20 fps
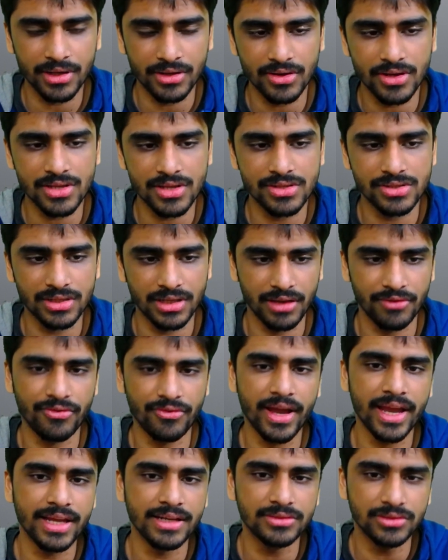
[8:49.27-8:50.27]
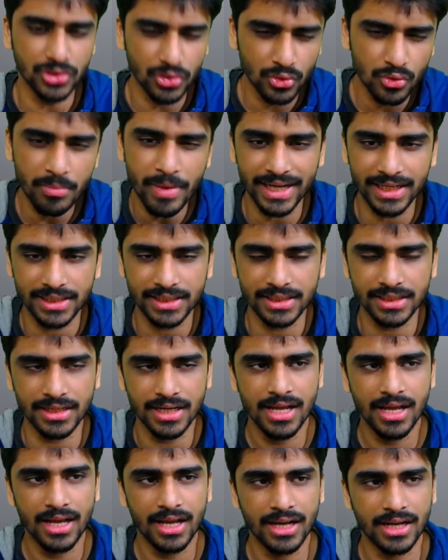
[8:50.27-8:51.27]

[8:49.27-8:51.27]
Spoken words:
because if I do better,